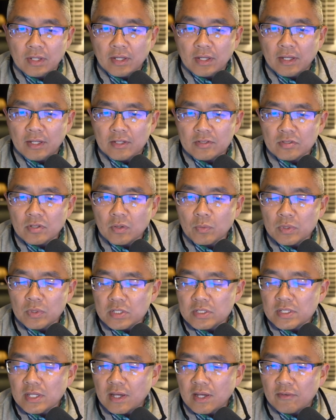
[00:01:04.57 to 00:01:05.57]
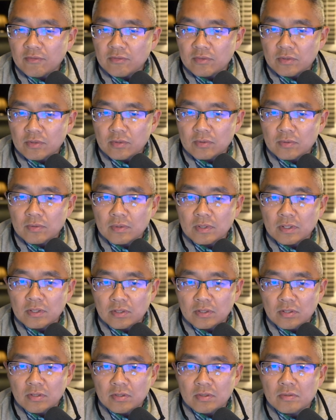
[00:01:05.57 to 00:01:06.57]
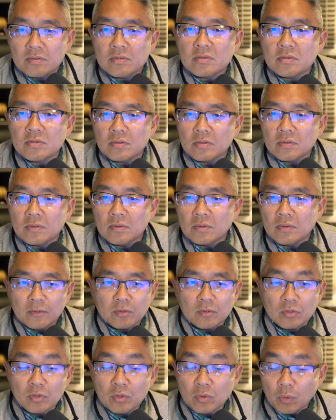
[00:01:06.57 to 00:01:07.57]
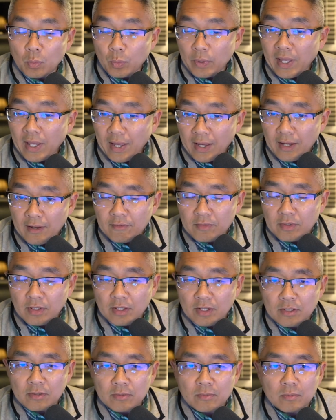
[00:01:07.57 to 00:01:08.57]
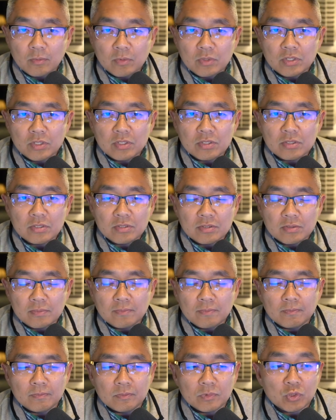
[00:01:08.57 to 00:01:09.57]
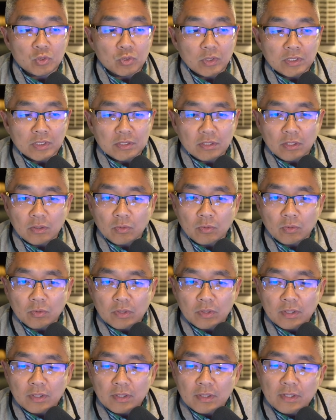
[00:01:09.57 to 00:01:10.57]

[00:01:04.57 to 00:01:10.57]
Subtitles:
And so we just have to continue to do what we have done, which is trust the Lord.